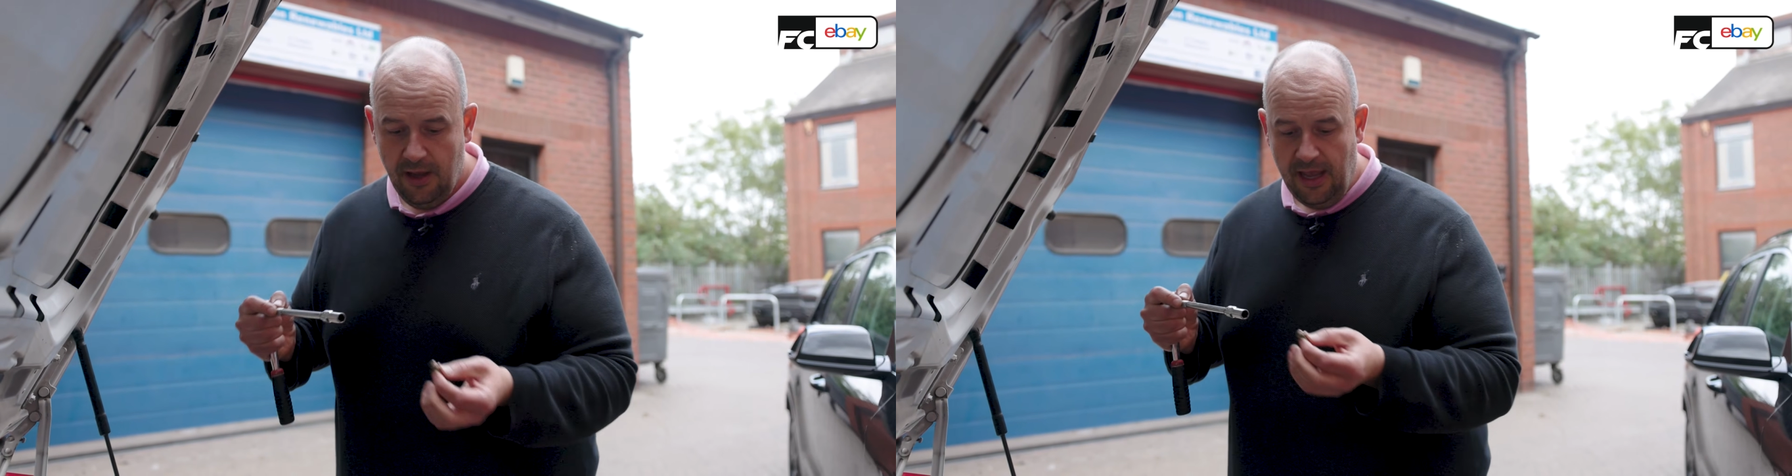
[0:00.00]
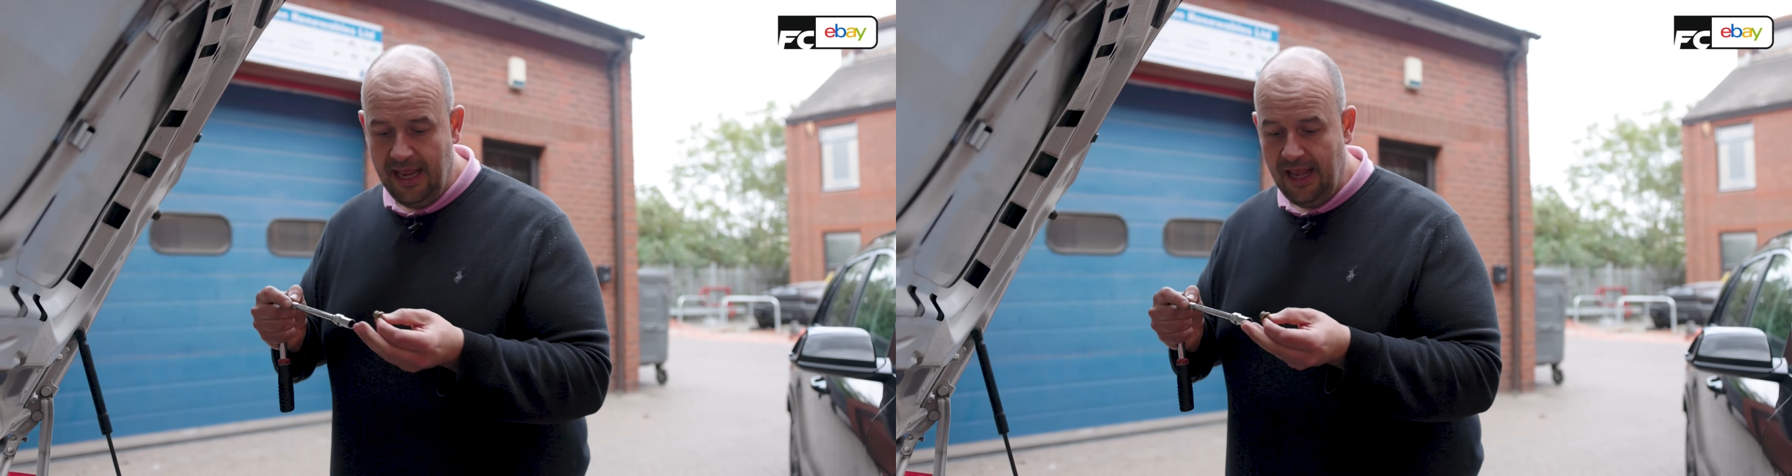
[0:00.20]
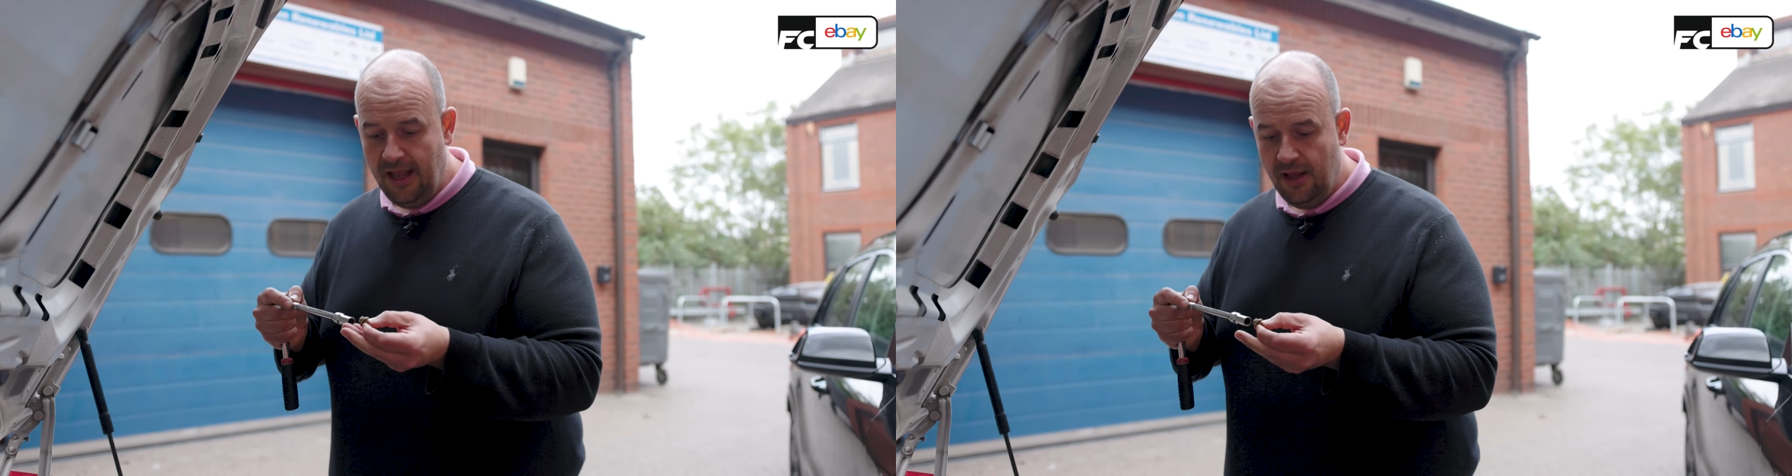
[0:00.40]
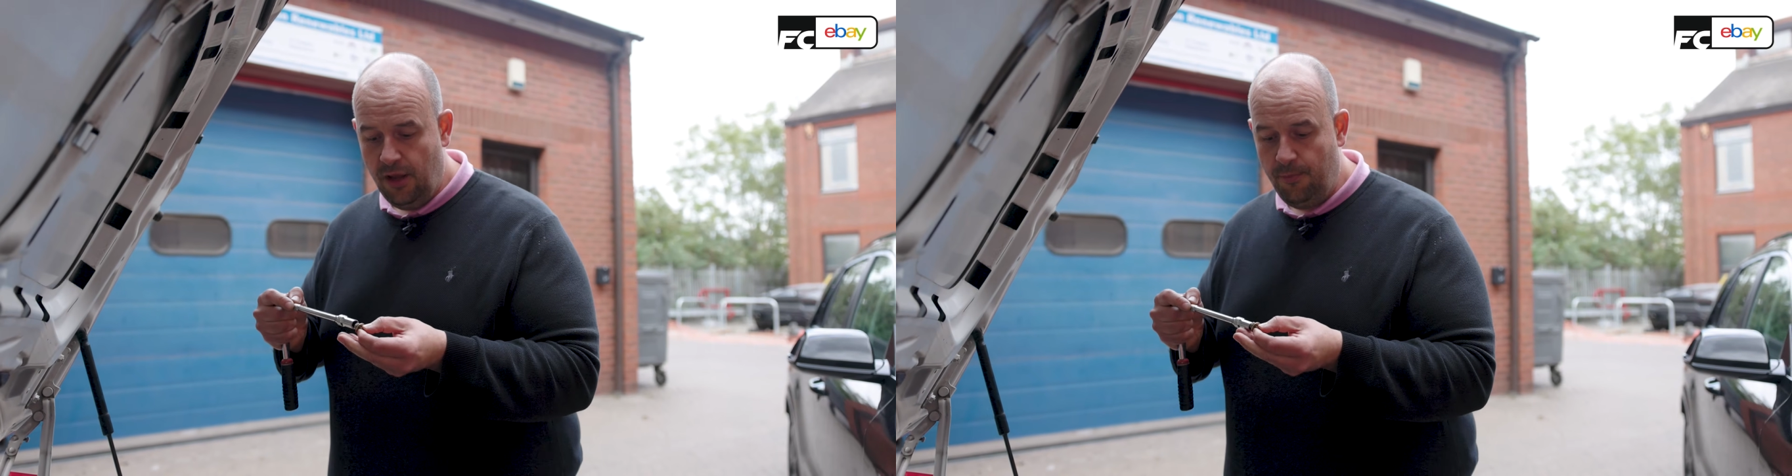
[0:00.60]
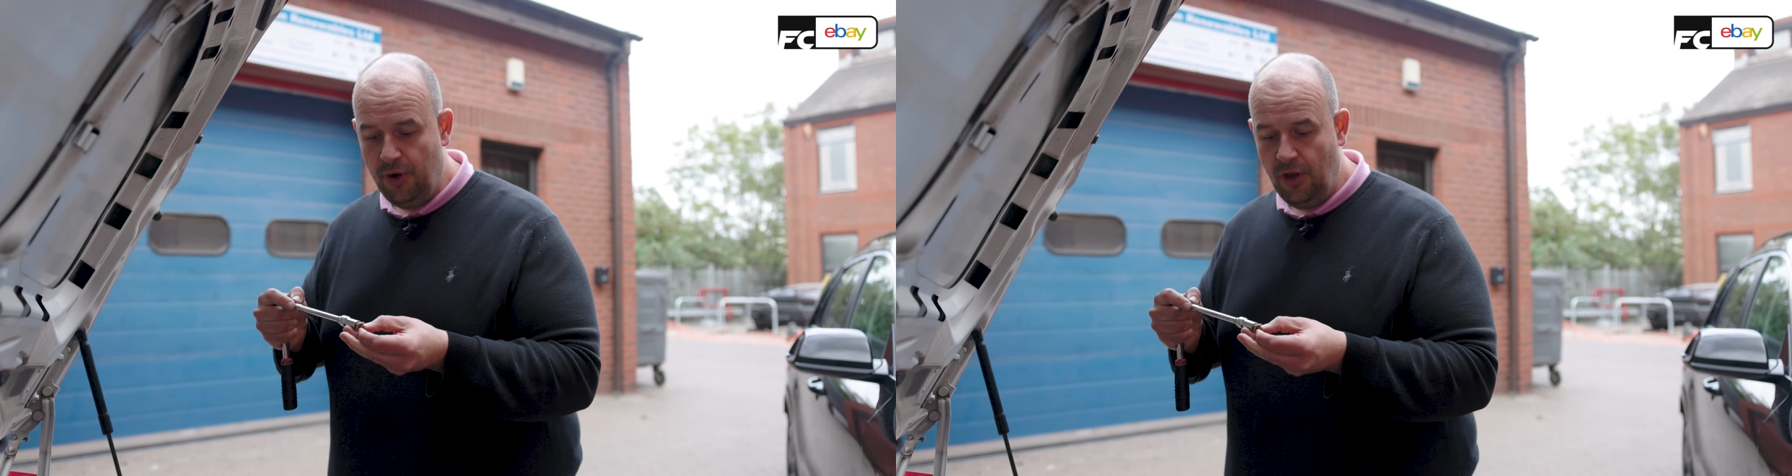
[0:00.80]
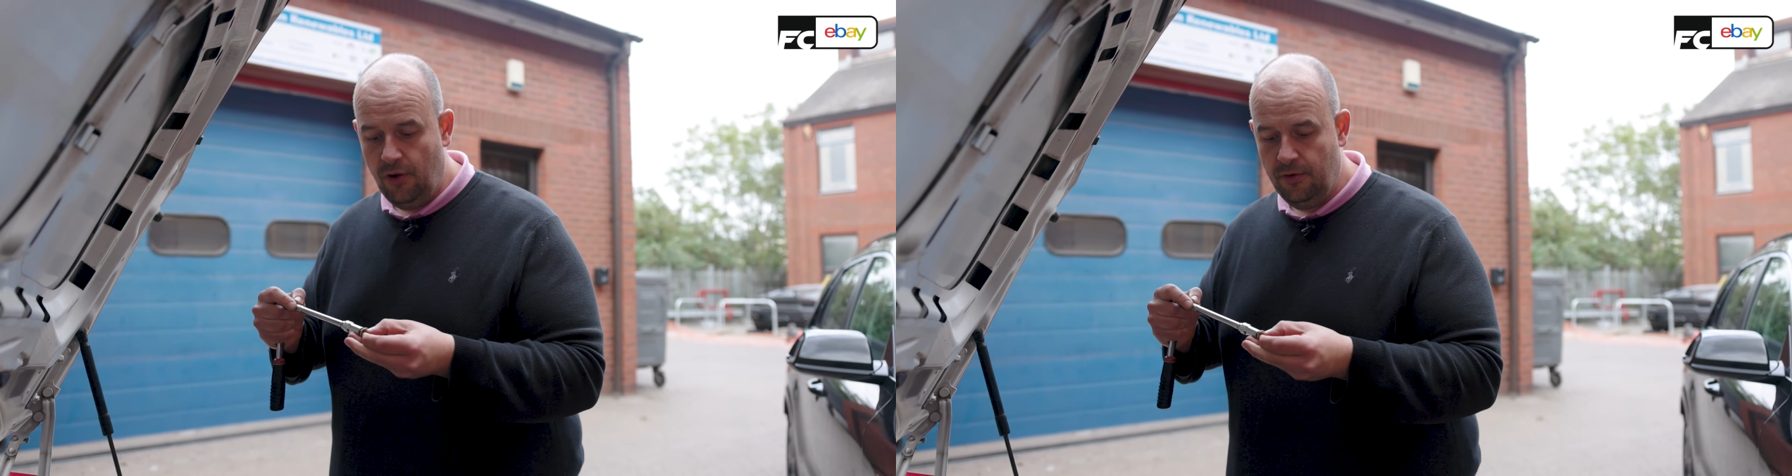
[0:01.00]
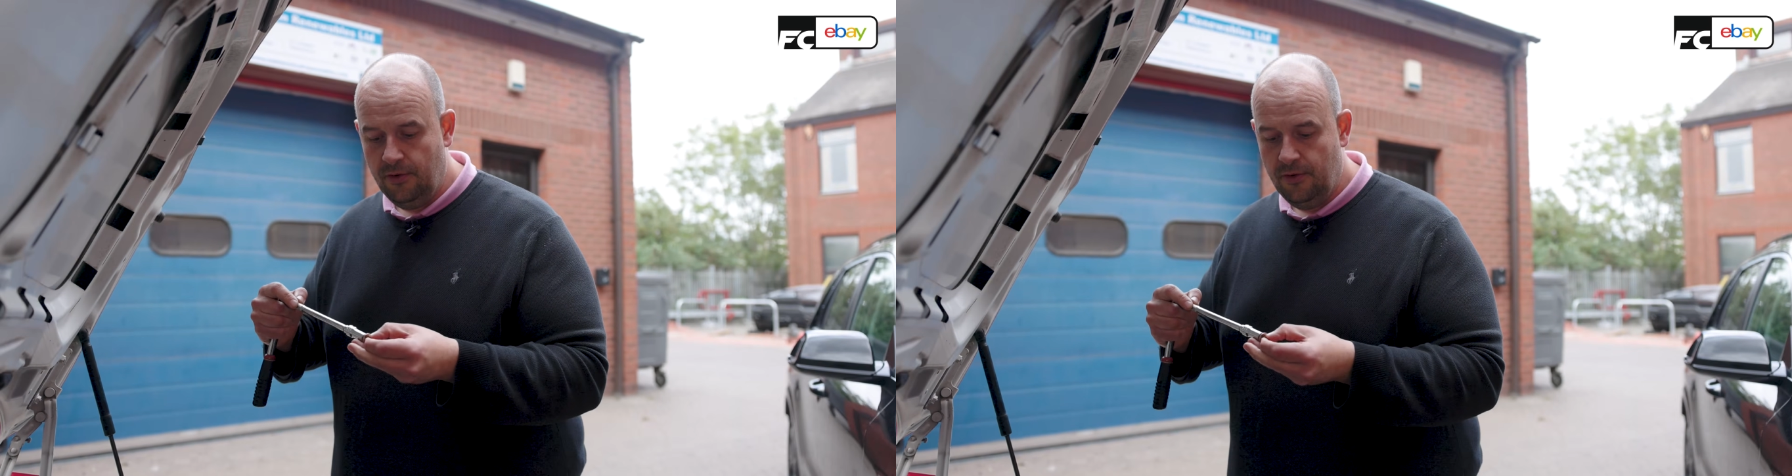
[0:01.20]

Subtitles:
and you put it on,